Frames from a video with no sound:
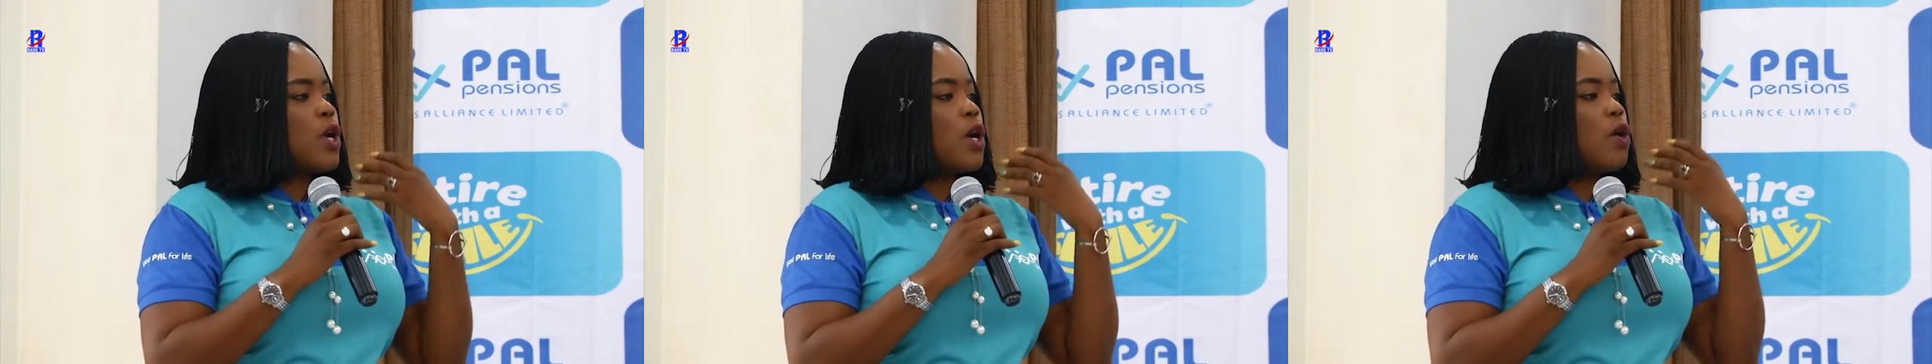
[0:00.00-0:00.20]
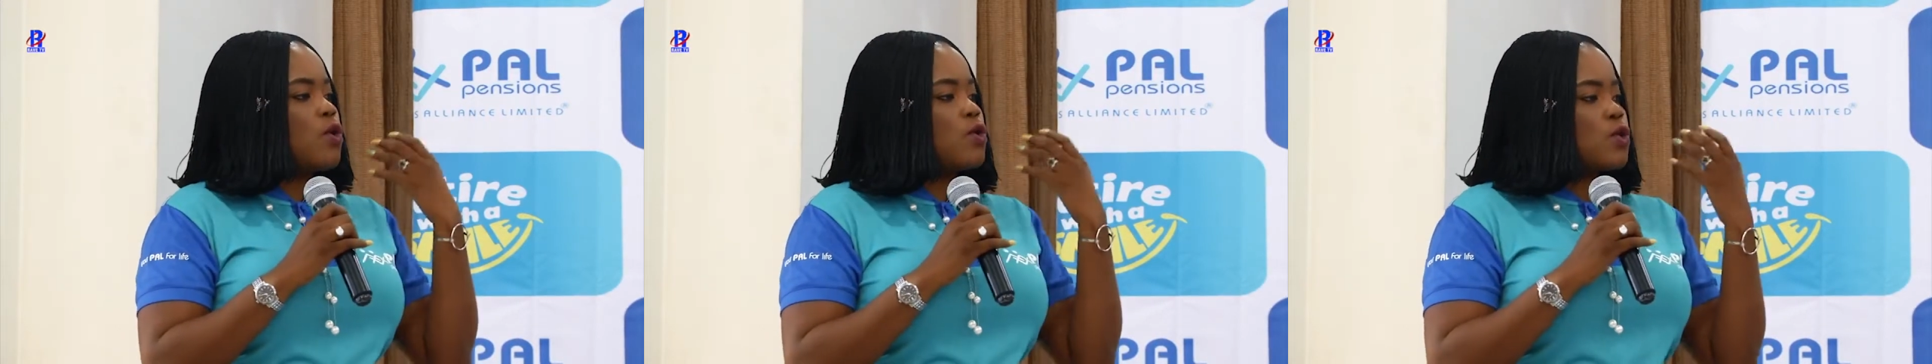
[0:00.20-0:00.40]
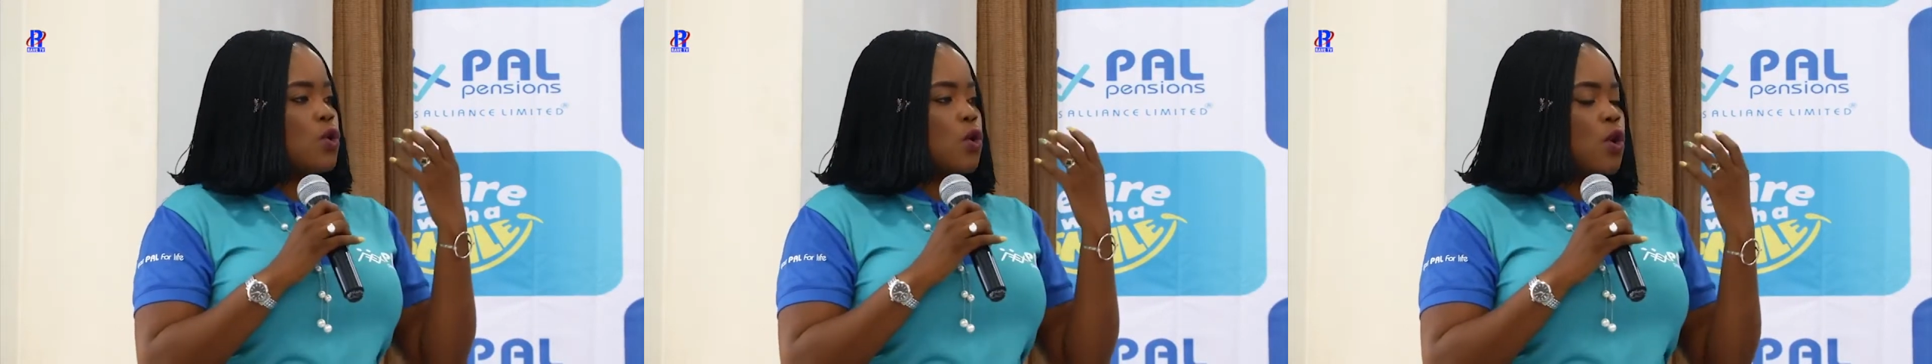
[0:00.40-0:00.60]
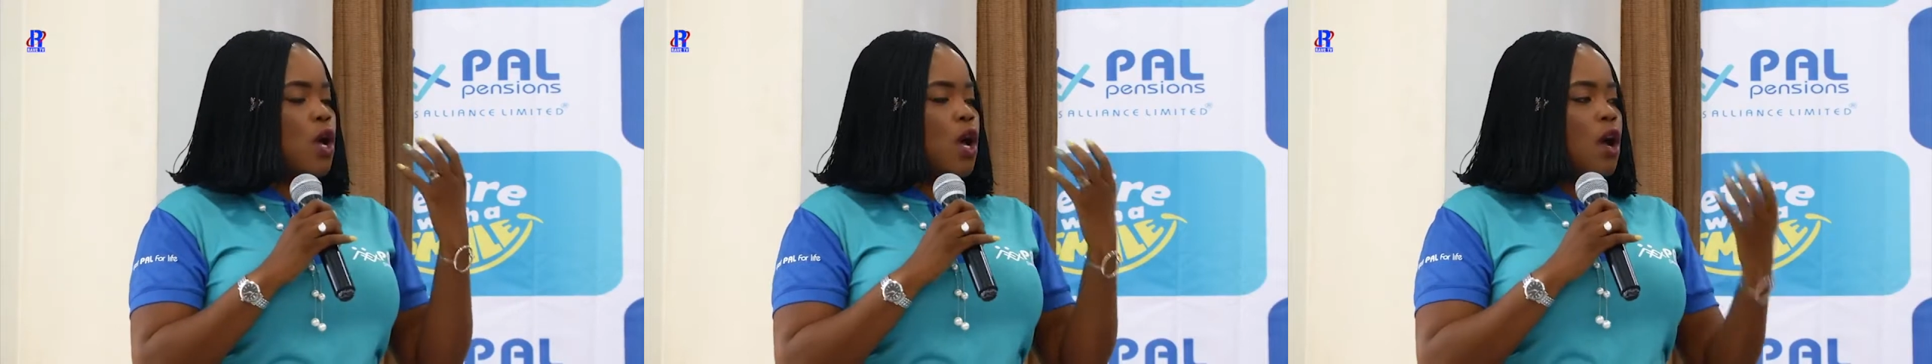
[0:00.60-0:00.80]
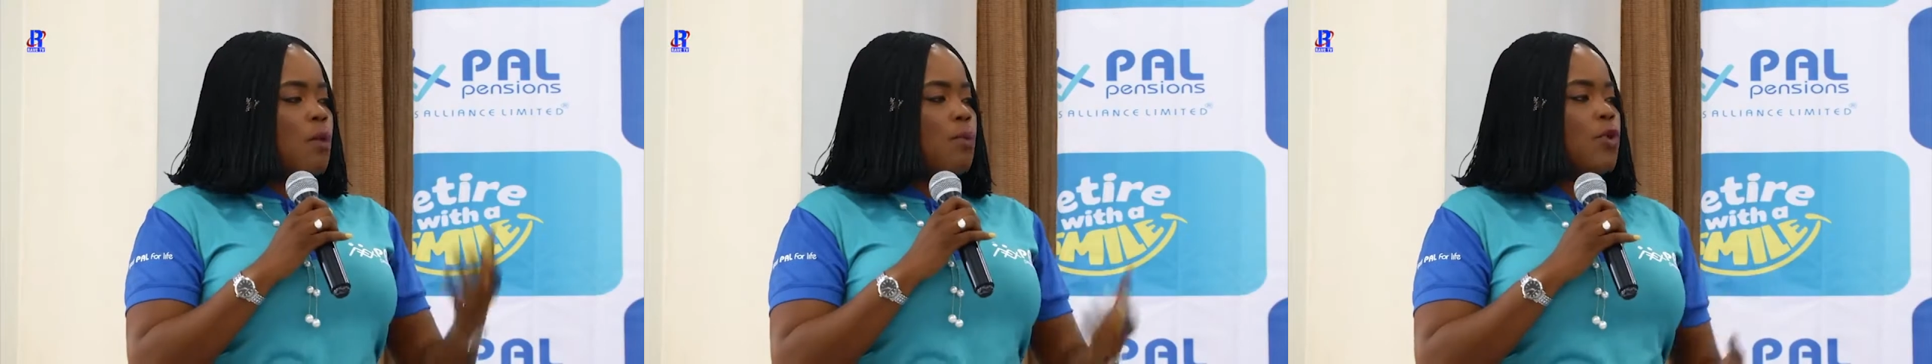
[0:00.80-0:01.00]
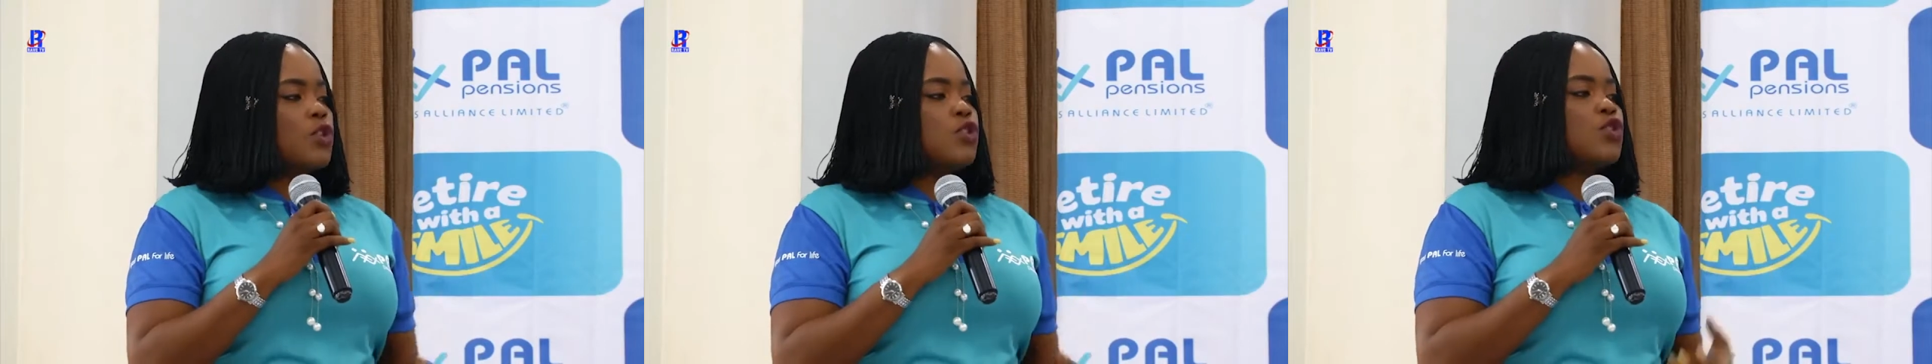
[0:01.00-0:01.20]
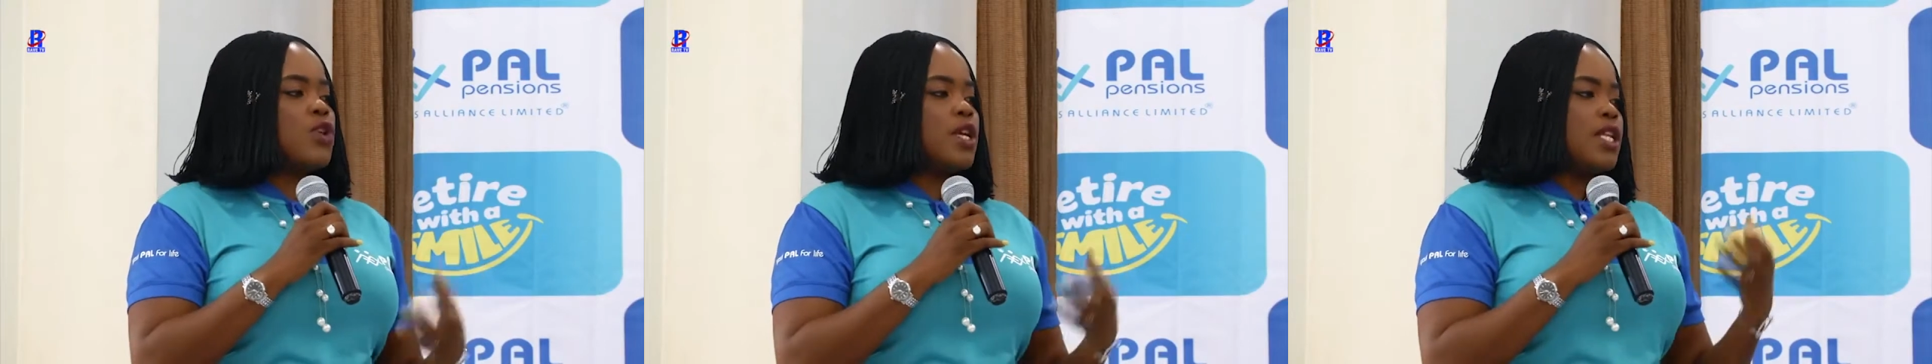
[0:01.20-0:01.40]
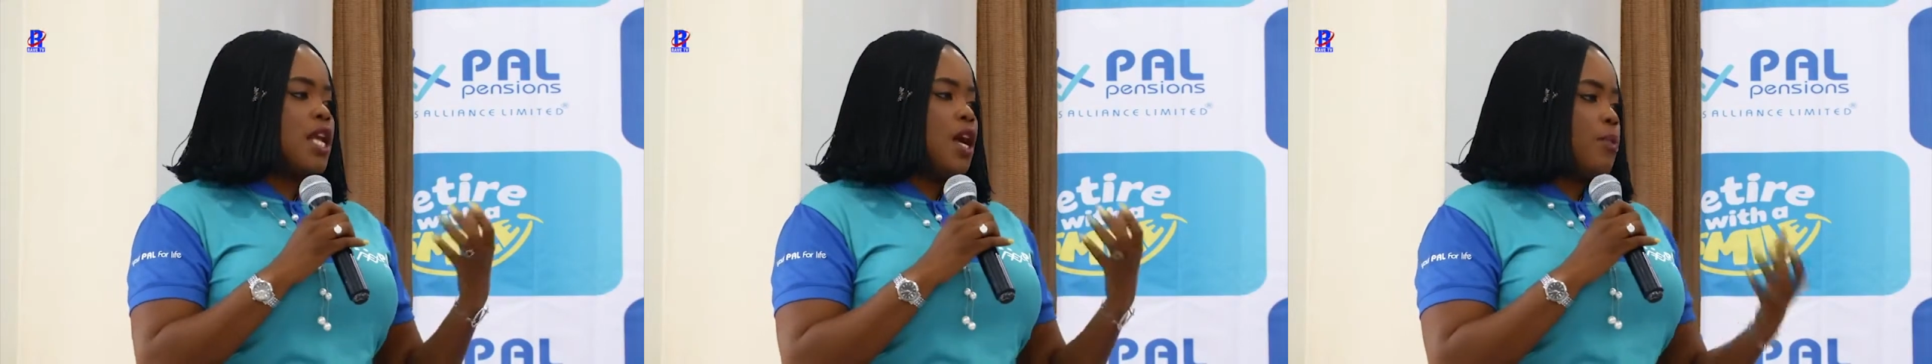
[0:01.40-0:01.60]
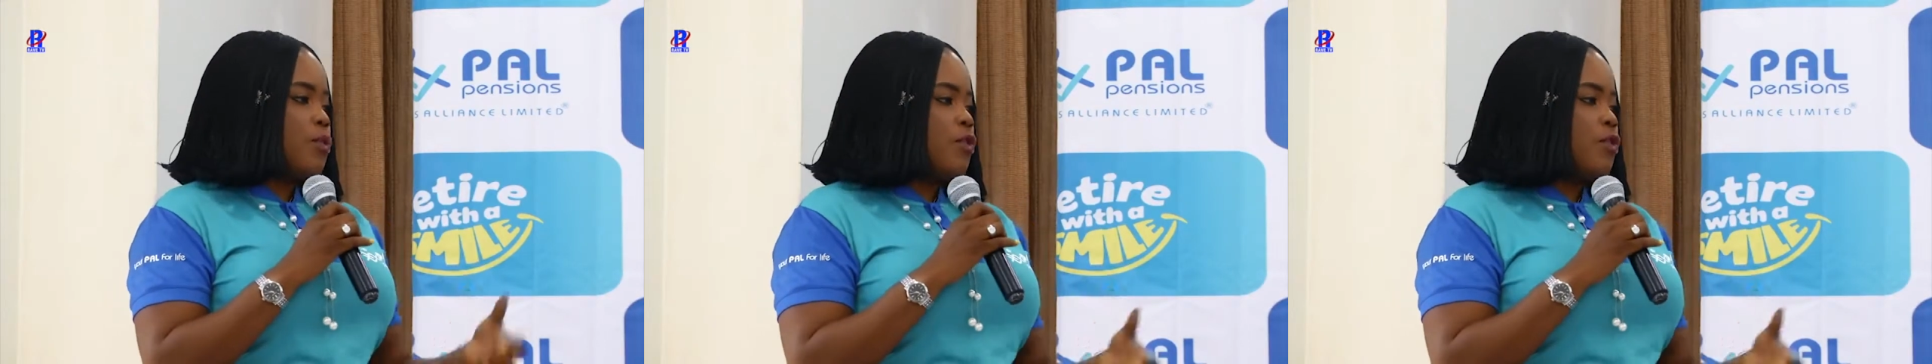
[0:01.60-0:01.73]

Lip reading: we're also portraying our